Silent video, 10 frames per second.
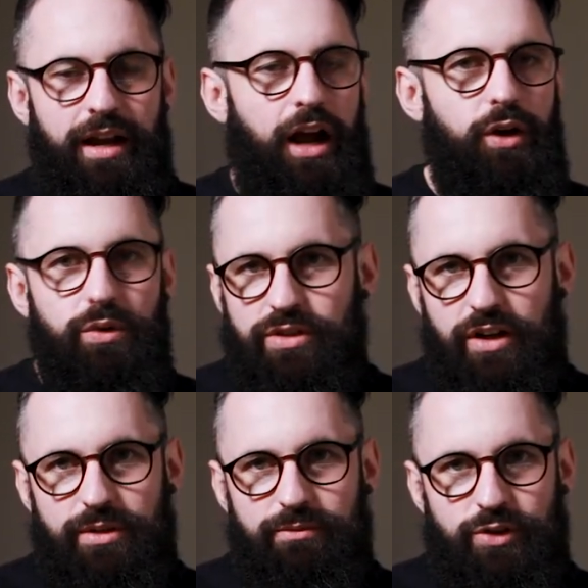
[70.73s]
I also
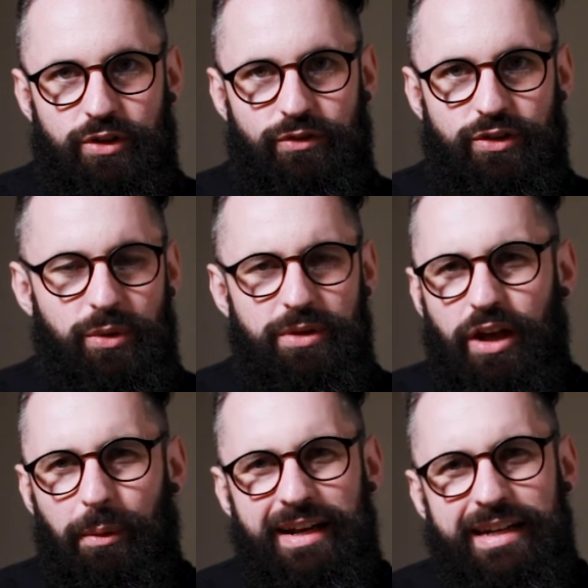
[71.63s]
know some photographers who are
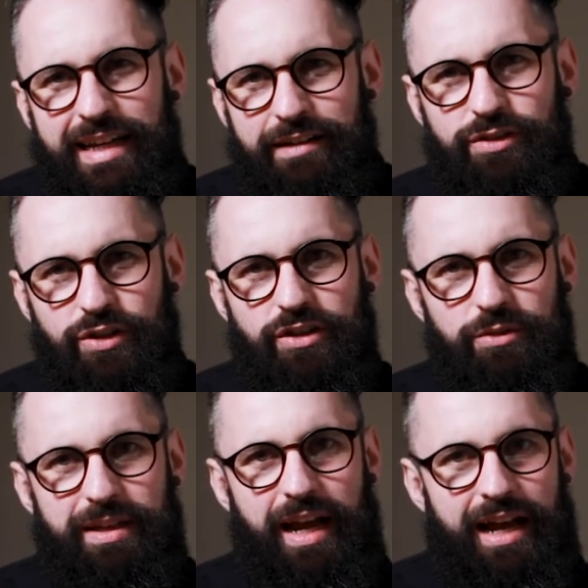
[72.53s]
nowhere near as good
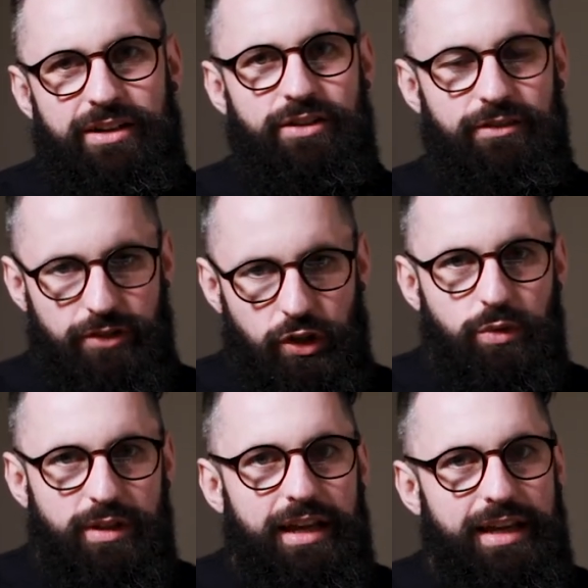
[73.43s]
as me at
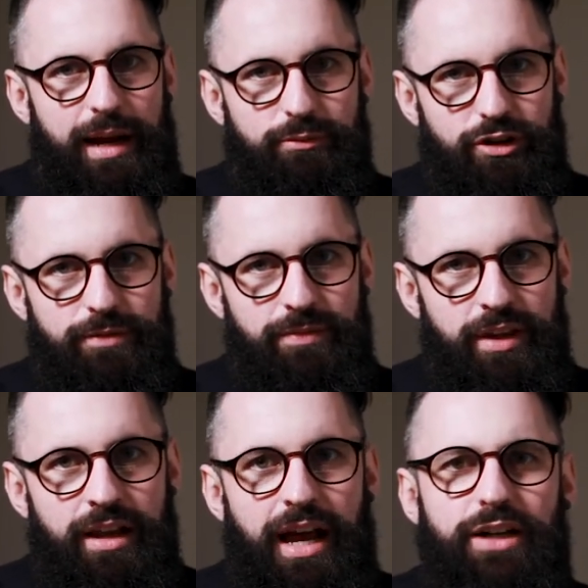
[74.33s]
using a camera
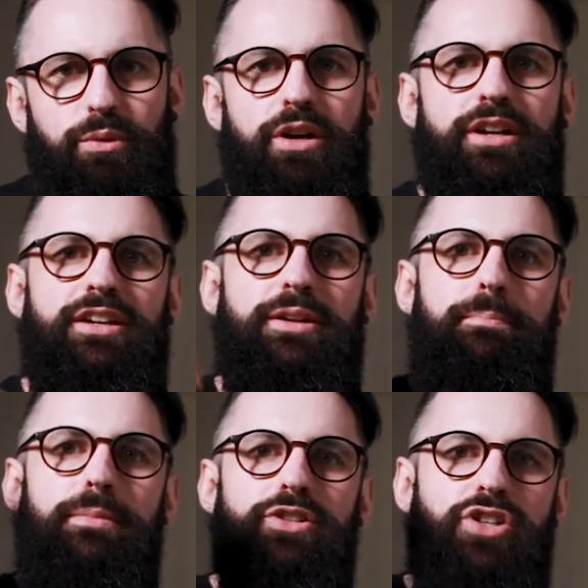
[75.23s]
and are working at a
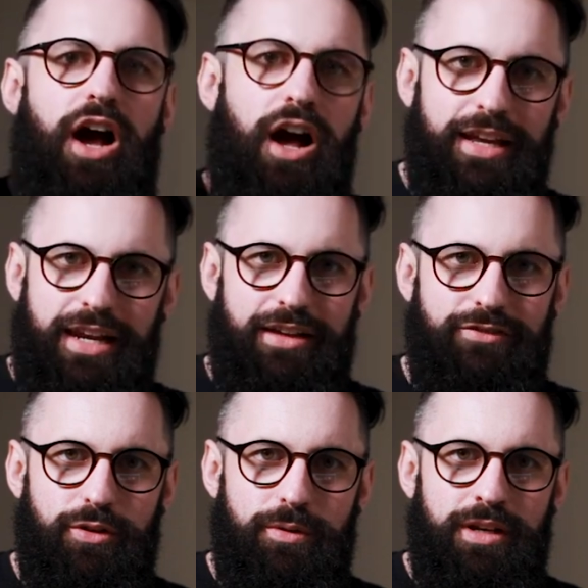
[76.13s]
much higher
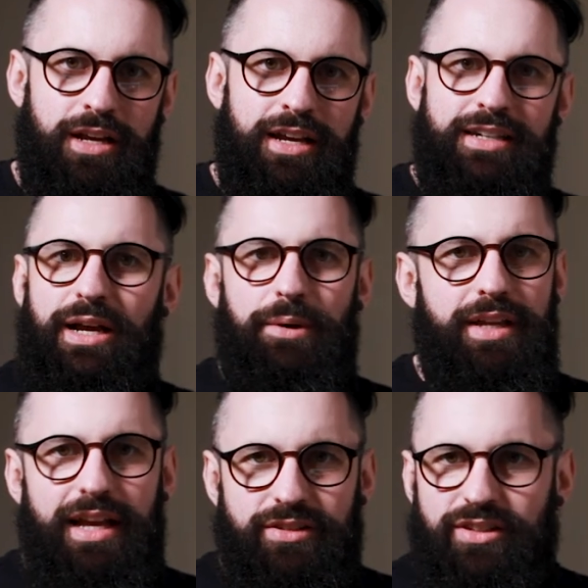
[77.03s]
level. Now,
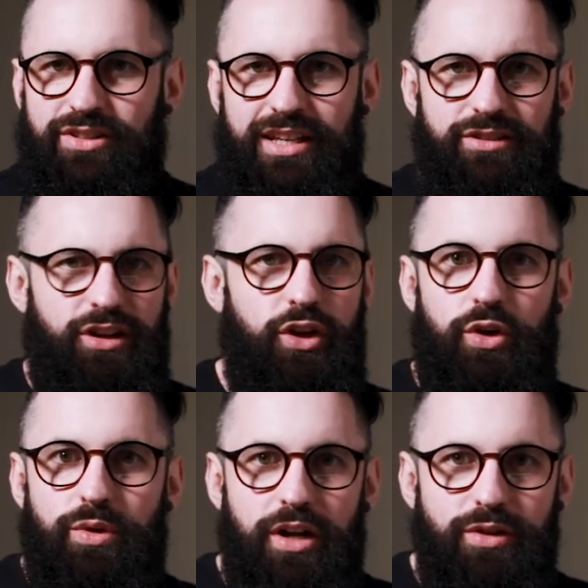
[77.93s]
yes, there's things like
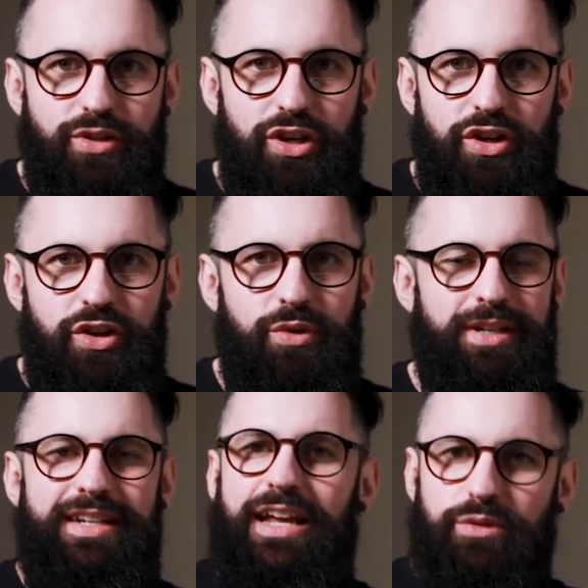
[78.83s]
who knows who
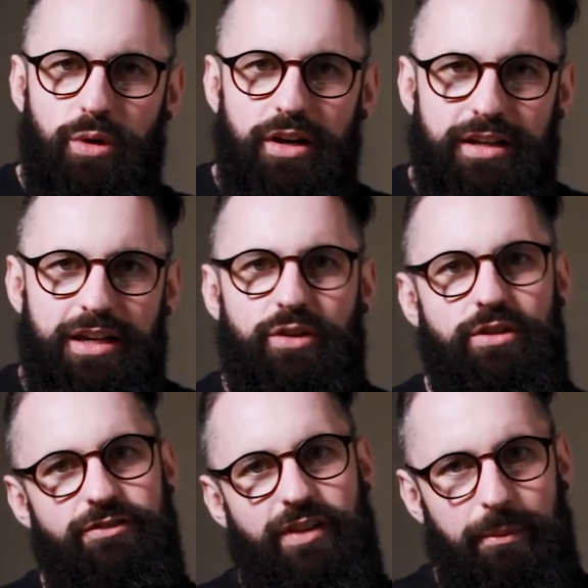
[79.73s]
and networking, who
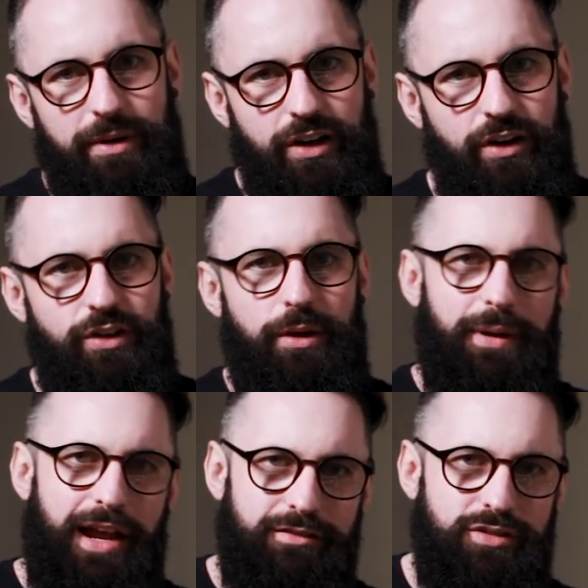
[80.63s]
your family are, who your
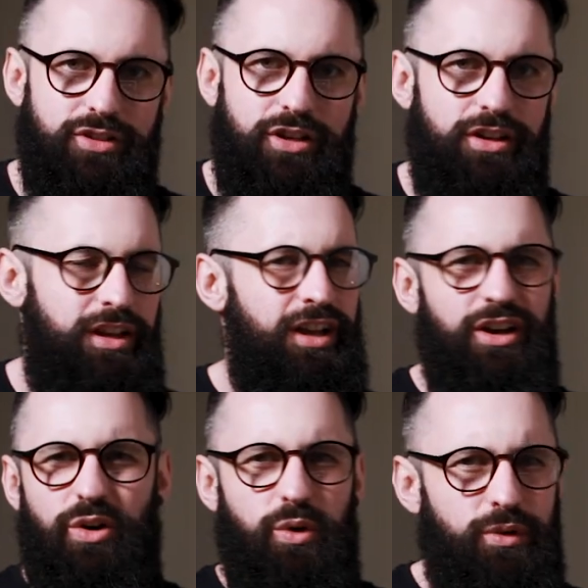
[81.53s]
parents are,
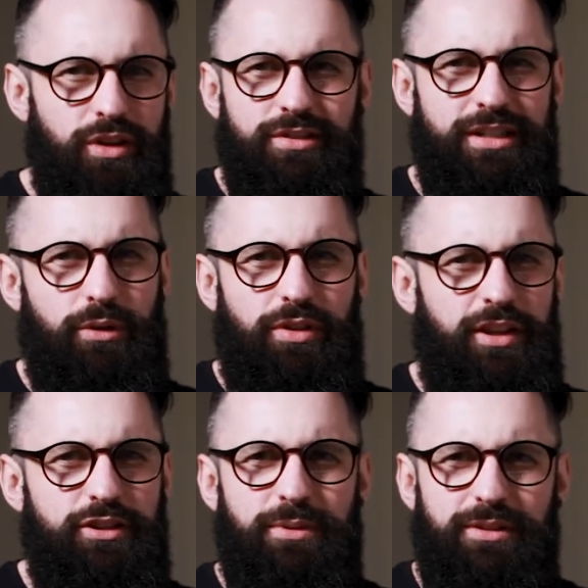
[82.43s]
all those little
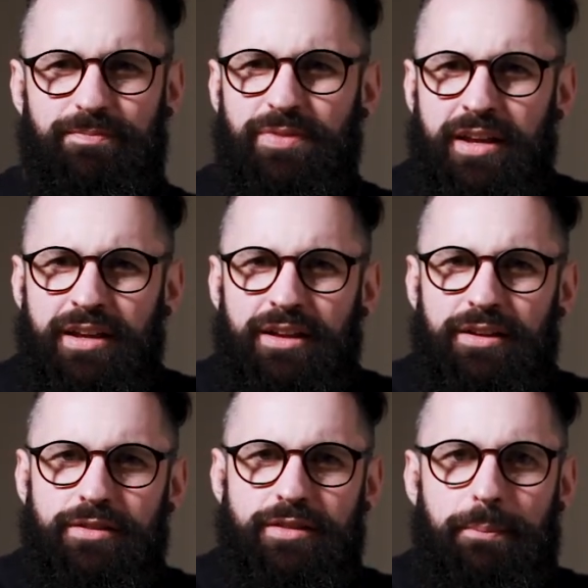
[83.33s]
things, but
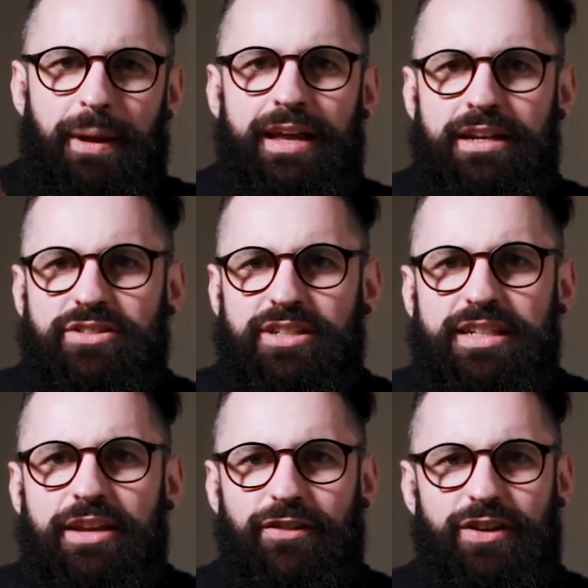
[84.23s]
they pale in
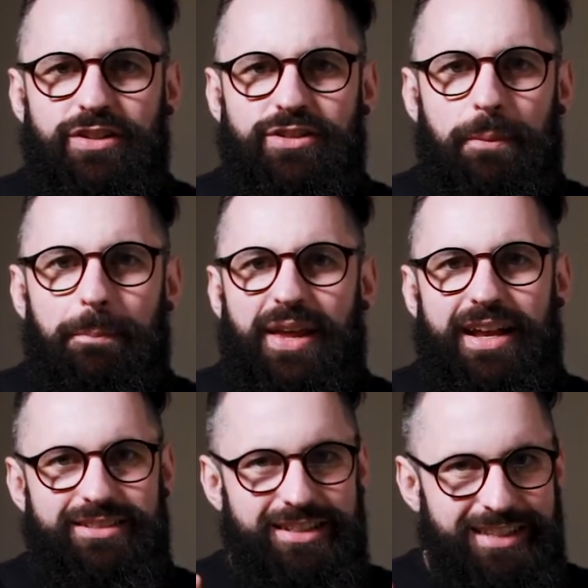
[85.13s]
significance
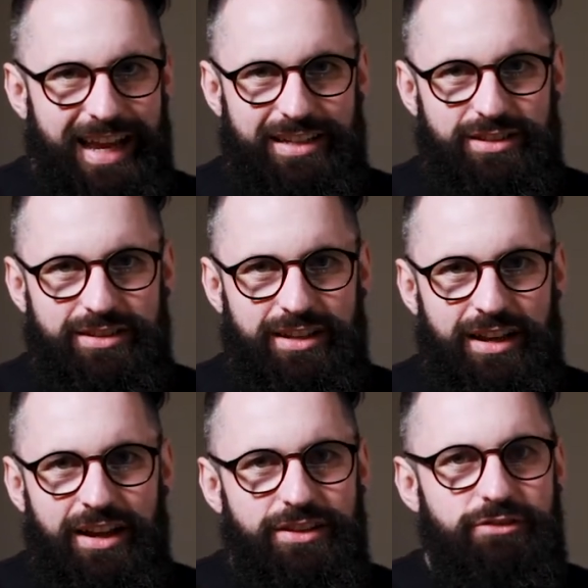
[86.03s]
compared to taste.
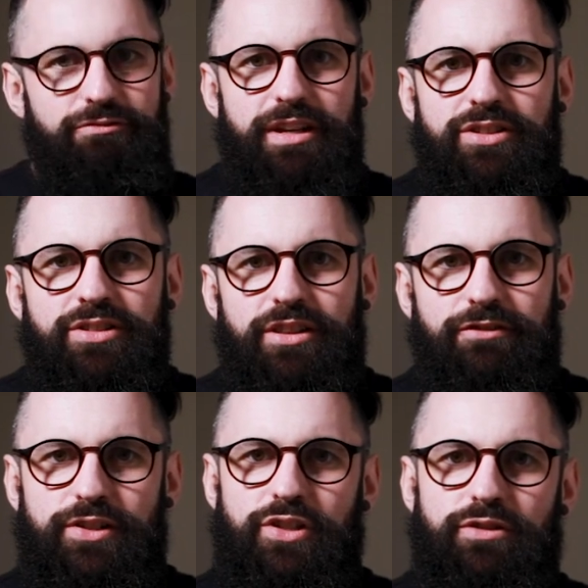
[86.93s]
The reason that the
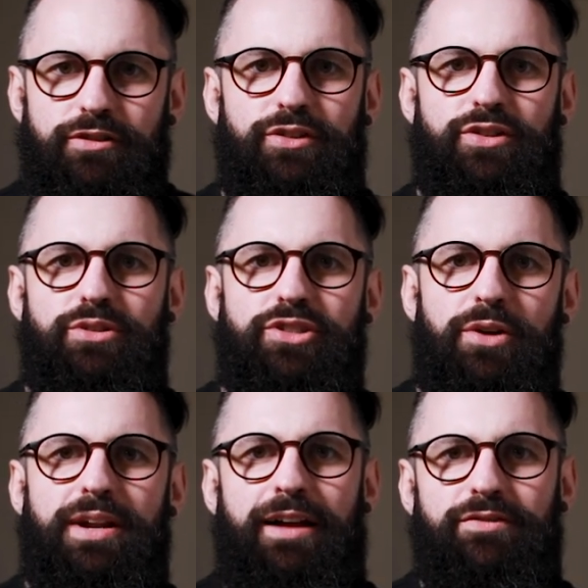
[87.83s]
photographers who
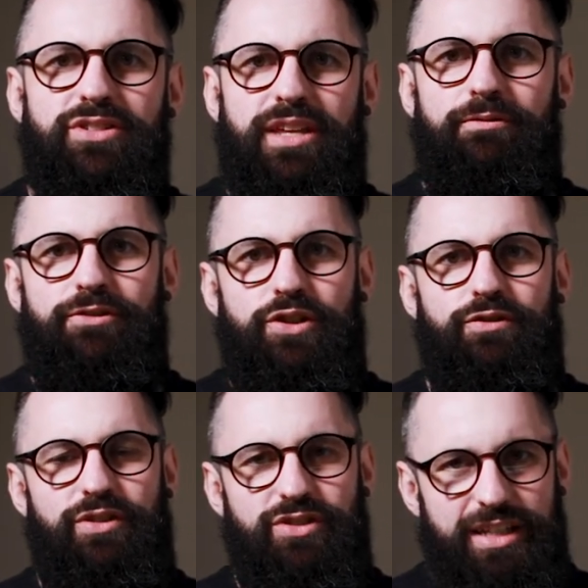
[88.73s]
don't have the same
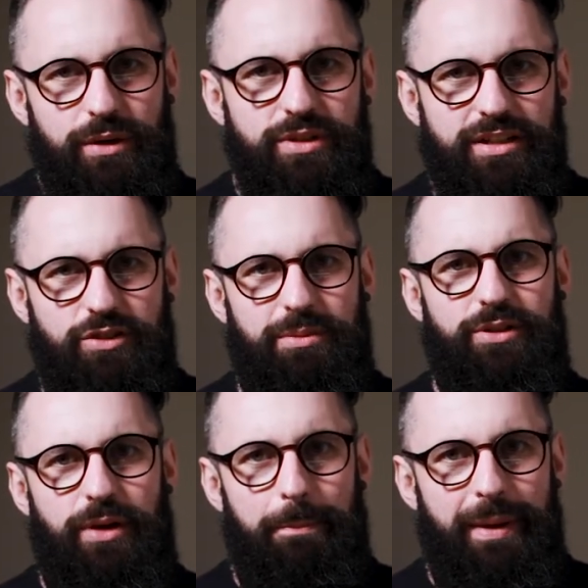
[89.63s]
photography skill set as me are
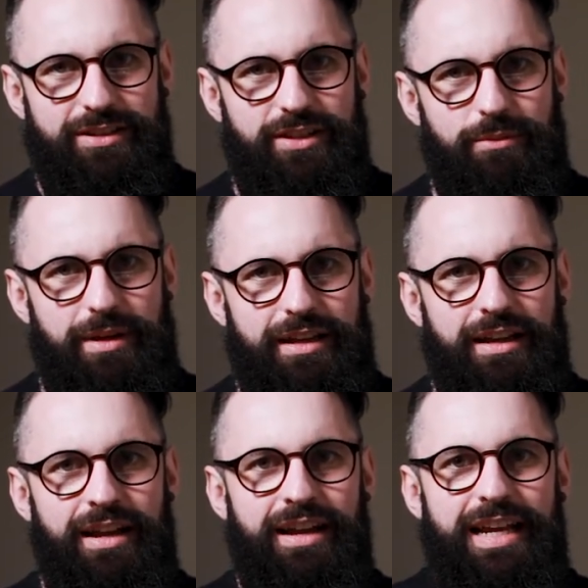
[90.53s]
doing better than me
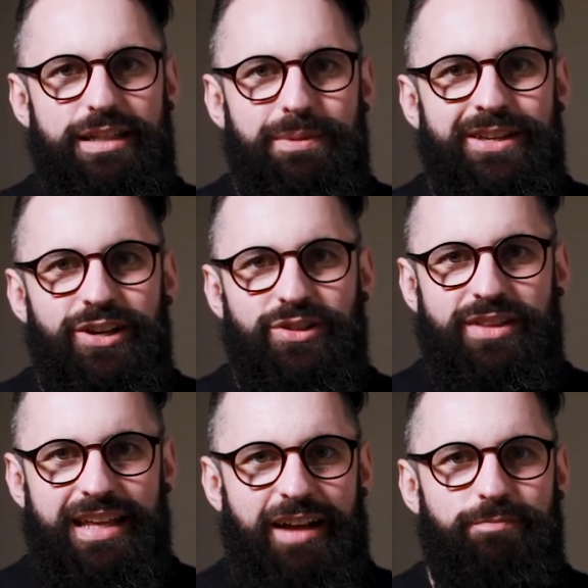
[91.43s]
is because
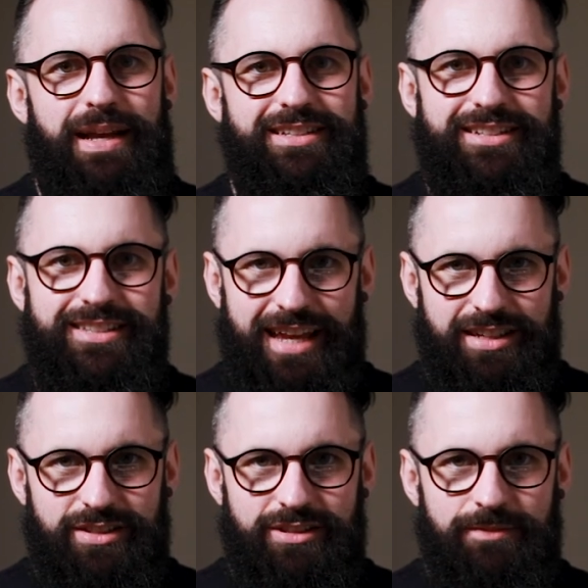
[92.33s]
they have better
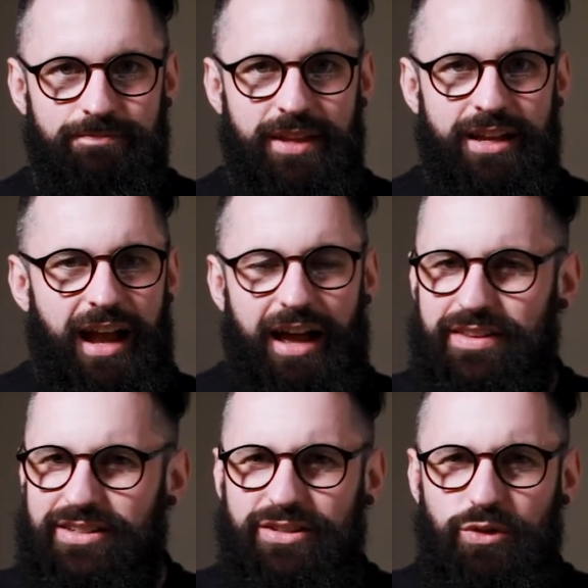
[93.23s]
taste.
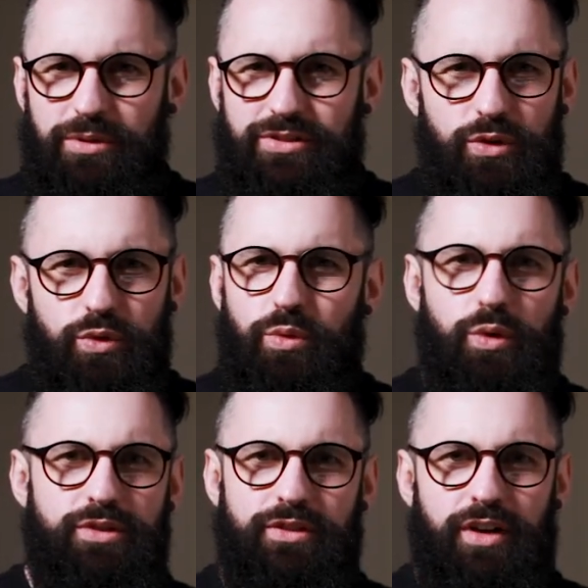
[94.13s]
And this is almost in all
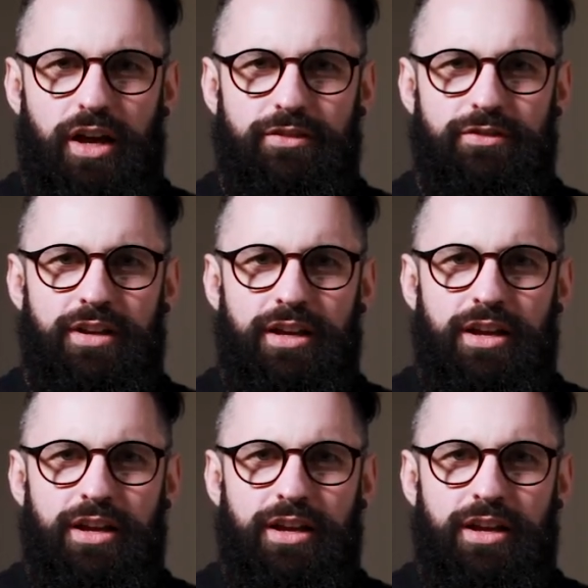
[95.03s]
walks of life.